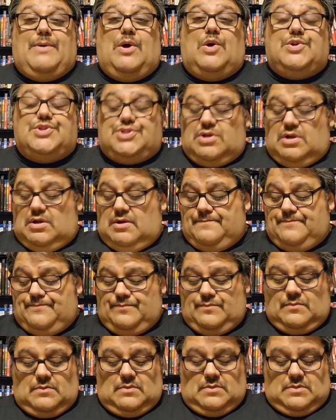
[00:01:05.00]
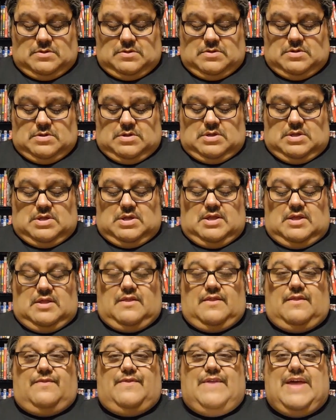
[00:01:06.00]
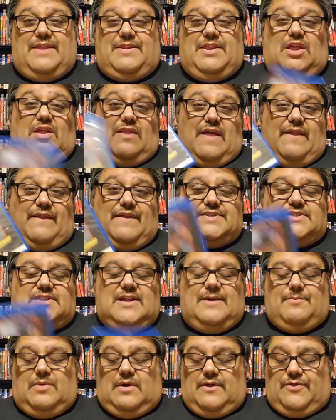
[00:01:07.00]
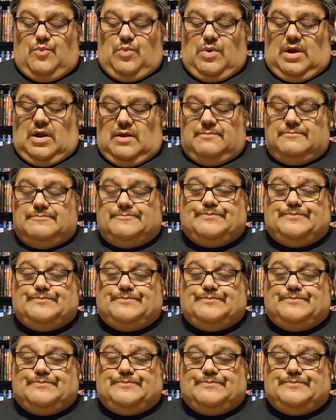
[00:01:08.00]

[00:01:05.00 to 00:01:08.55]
poster that a lot of these come with, where